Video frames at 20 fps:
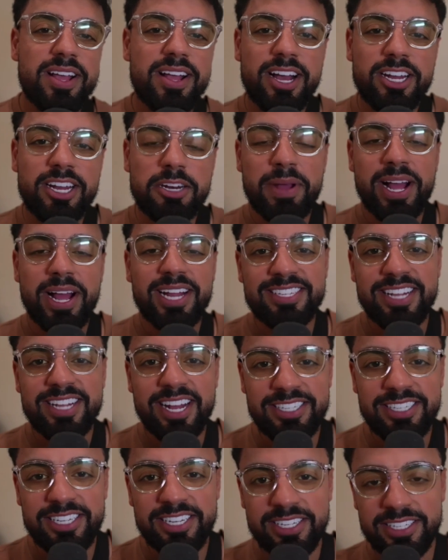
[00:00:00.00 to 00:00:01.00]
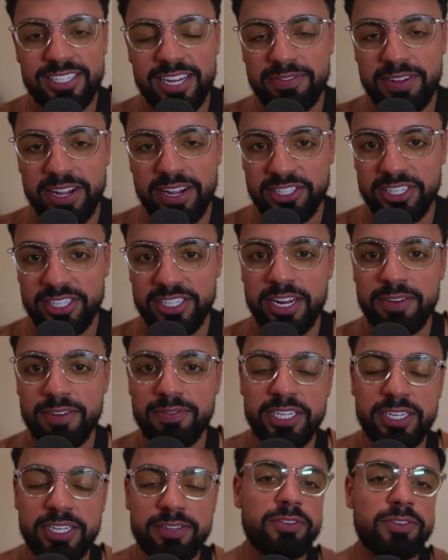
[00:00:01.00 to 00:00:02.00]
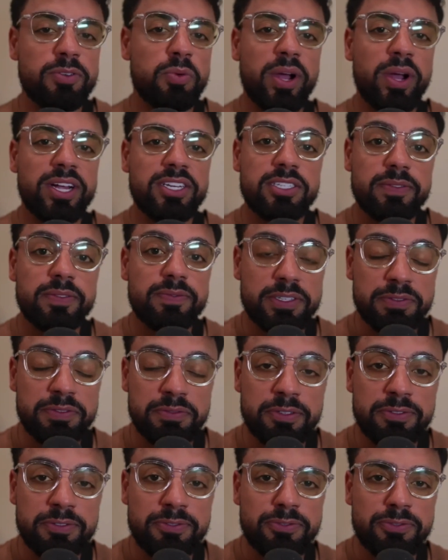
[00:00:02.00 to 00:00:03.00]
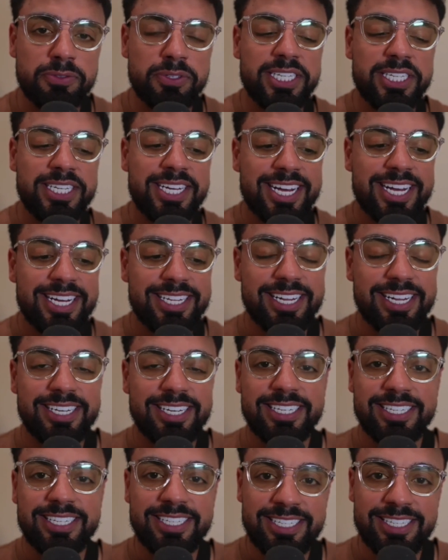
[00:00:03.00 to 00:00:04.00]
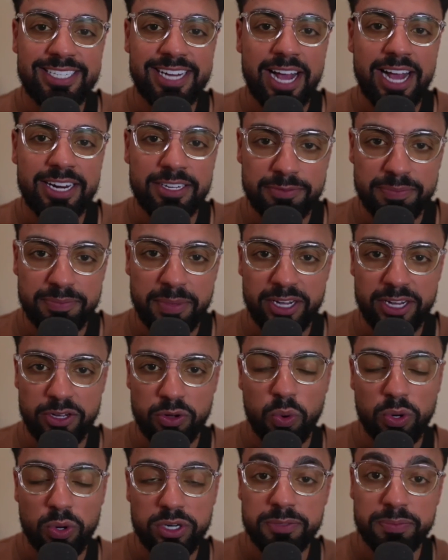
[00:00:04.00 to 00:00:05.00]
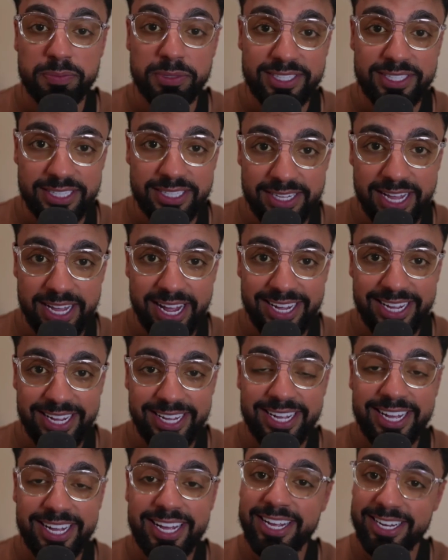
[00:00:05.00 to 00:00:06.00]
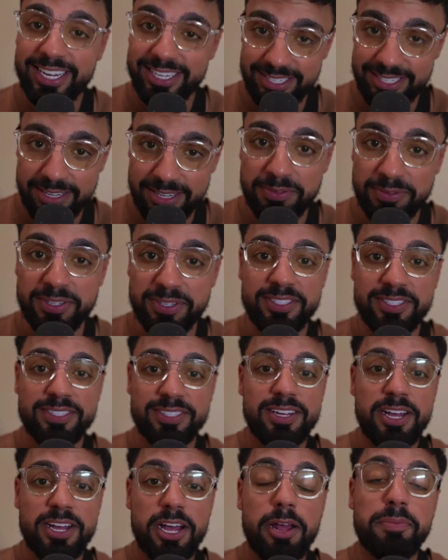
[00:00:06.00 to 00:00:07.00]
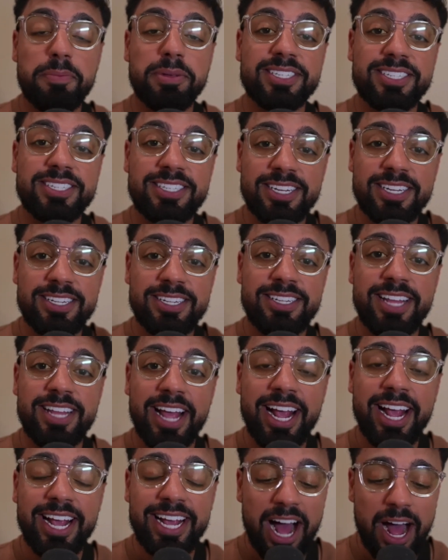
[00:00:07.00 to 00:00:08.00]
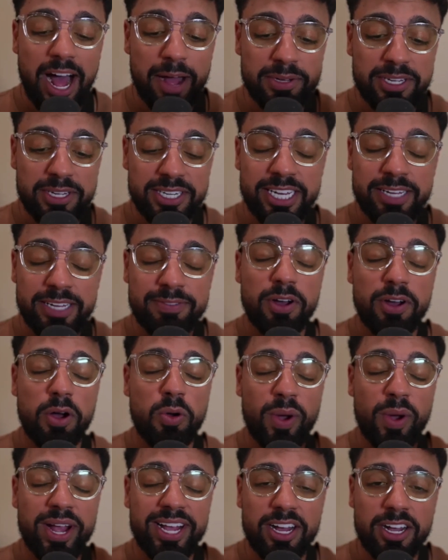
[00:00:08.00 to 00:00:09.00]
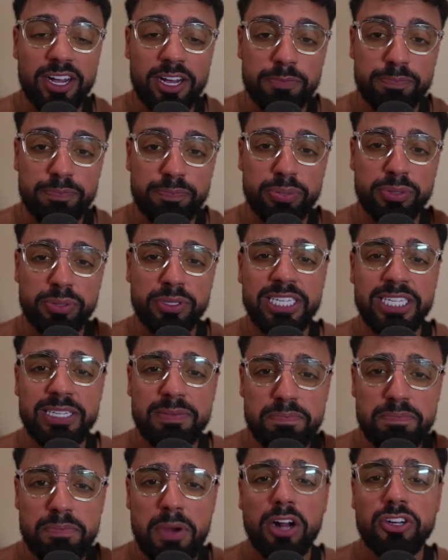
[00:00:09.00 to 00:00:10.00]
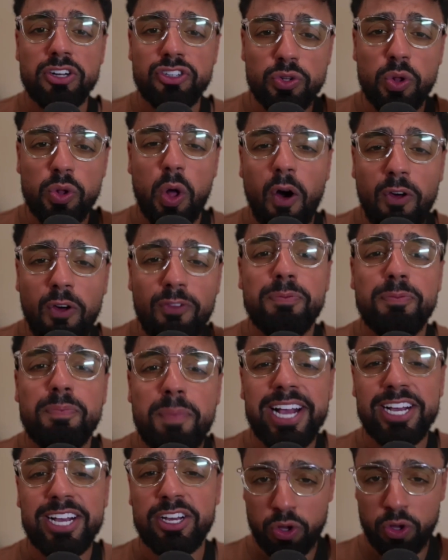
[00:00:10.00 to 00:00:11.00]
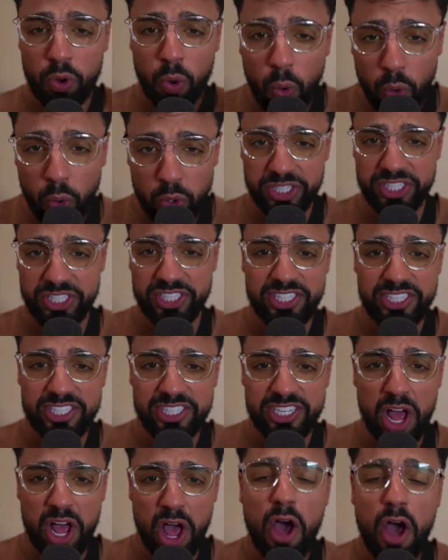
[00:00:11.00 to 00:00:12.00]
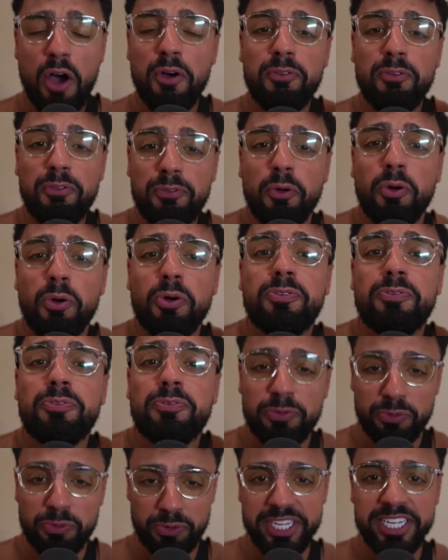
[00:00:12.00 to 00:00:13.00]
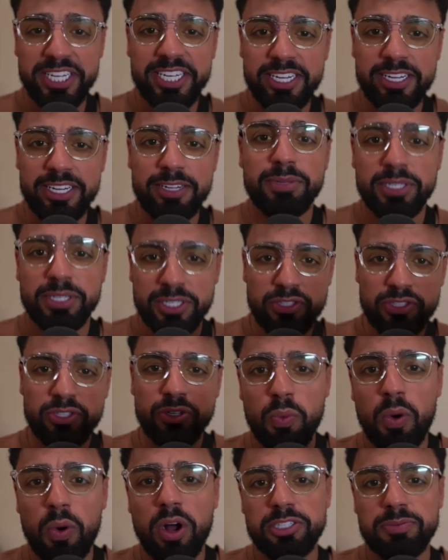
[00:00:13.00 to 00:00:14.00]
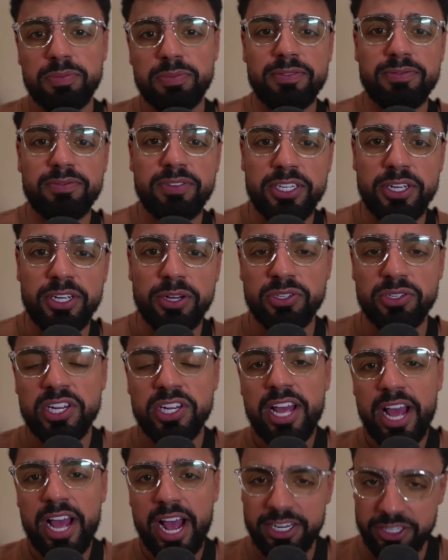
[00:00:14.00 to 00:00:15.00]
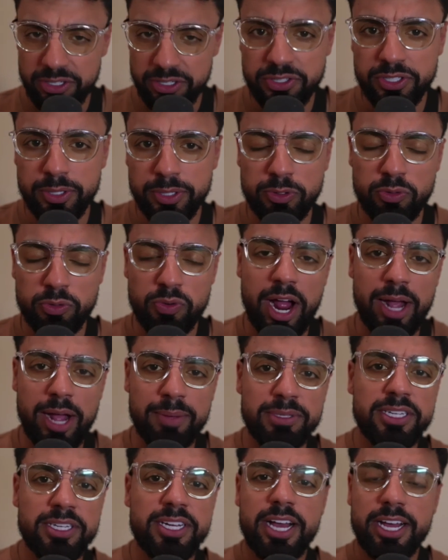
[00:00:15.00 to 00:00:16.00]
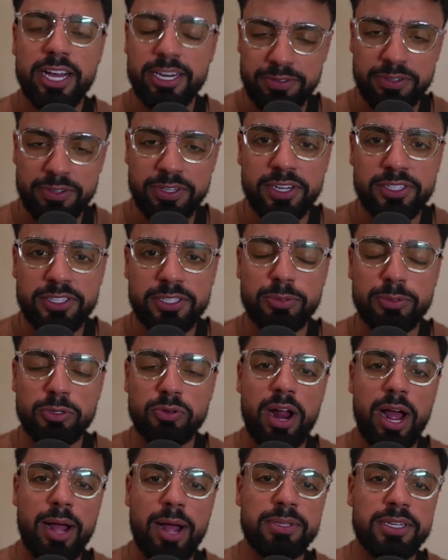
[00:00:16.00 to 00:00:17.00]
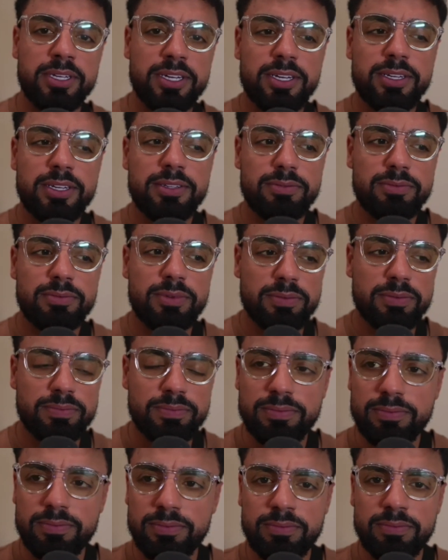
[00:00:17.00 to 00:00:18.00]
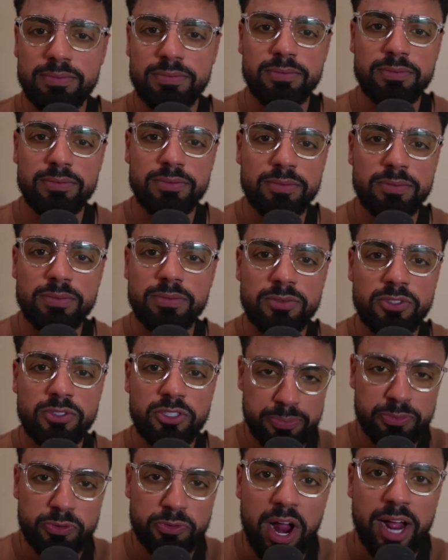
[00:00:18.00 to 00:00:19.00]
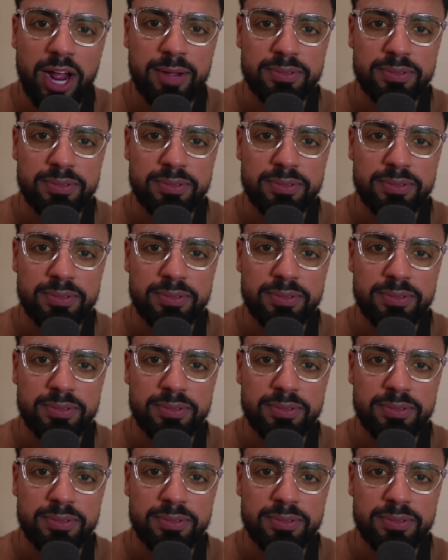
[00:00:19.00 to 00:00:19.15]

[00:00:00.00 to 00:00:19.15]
the past 10 years, I've actually never given away something for free that is inside of my course. But today is different because today I'm going to give away a complete module of my course for free because you watched my videos and you're subscribed. And if you're not subscribed, well, subscribe.